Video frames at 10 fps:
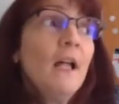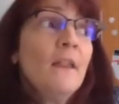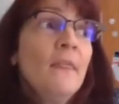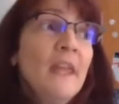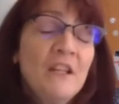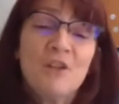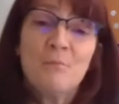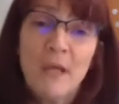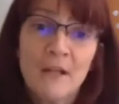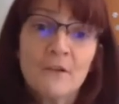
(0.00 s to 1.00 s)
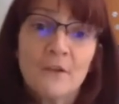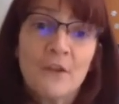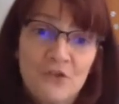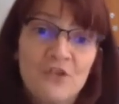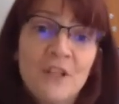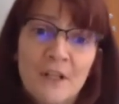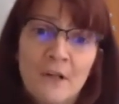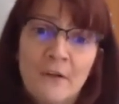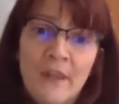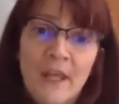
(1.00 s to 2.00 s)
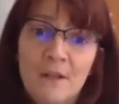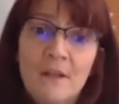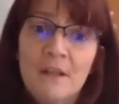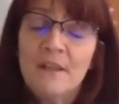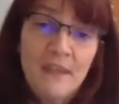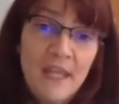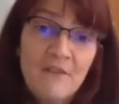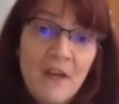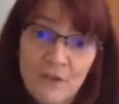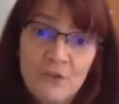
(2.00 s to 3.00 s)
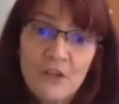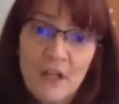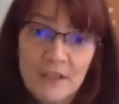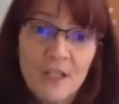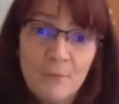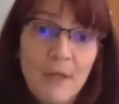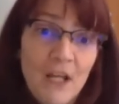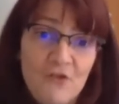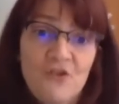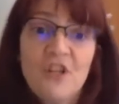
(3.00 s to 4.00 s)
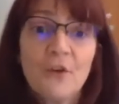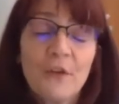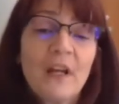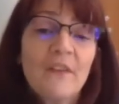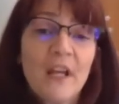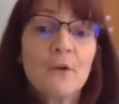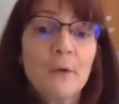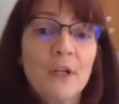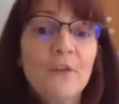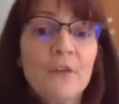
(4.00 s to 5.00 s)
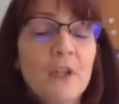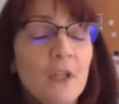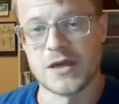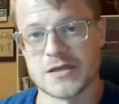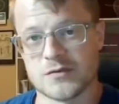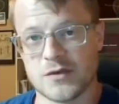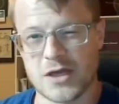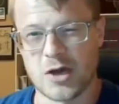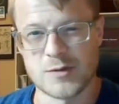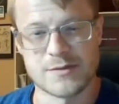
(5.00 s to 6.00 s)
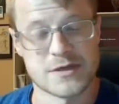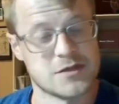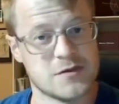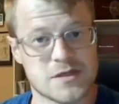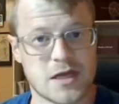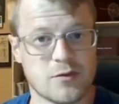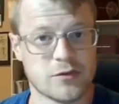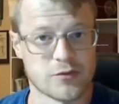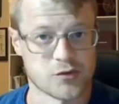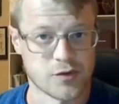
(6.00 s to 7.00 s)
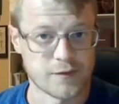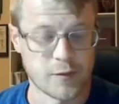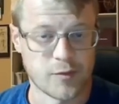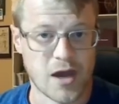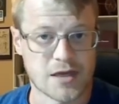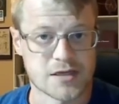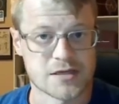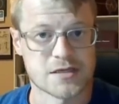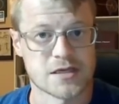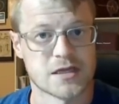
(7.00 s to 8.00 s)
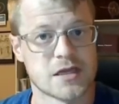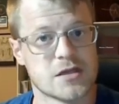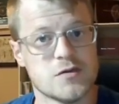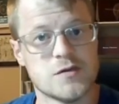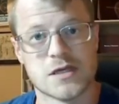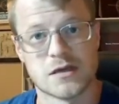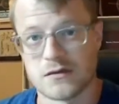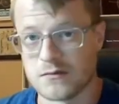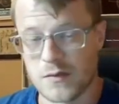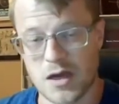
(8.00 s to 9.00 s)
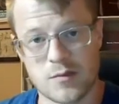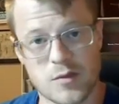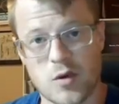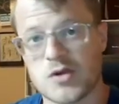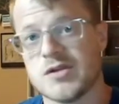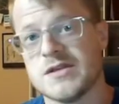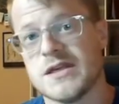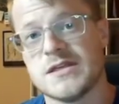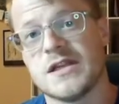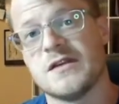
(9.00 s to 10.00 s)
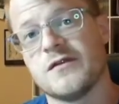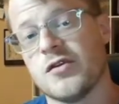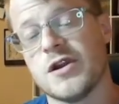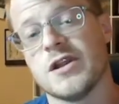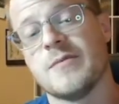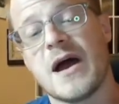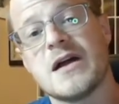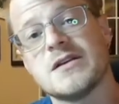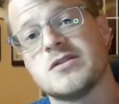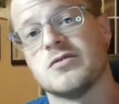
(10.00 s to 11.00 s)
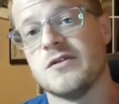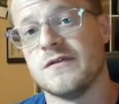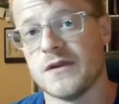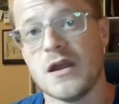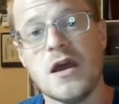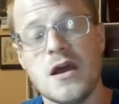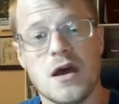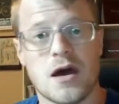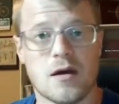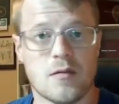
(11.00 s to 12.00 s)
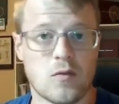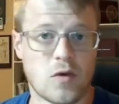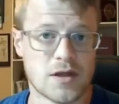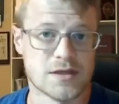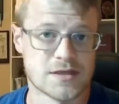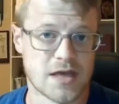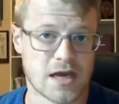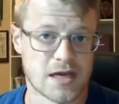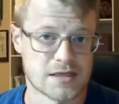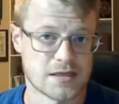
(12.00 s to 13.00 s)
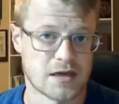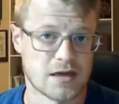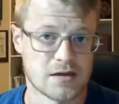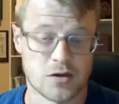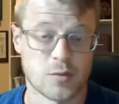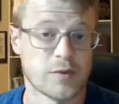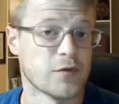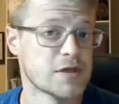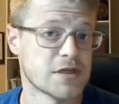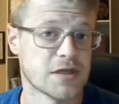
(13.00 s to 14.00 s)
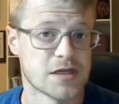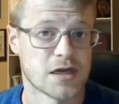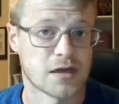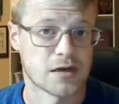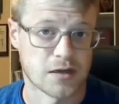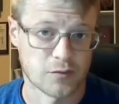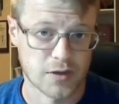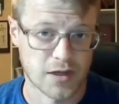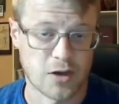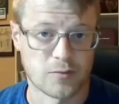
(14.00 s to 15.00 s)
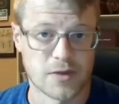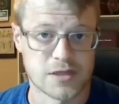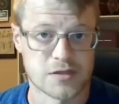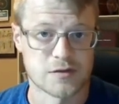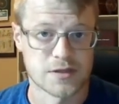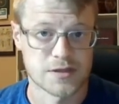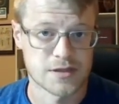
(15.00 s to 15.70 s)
they did better this year than they've ever done in past years on that quiz. It really helps my students a lot with retrieval practice, and then using question sets that I've created in the past, or even ones that we've recently done, can really help my students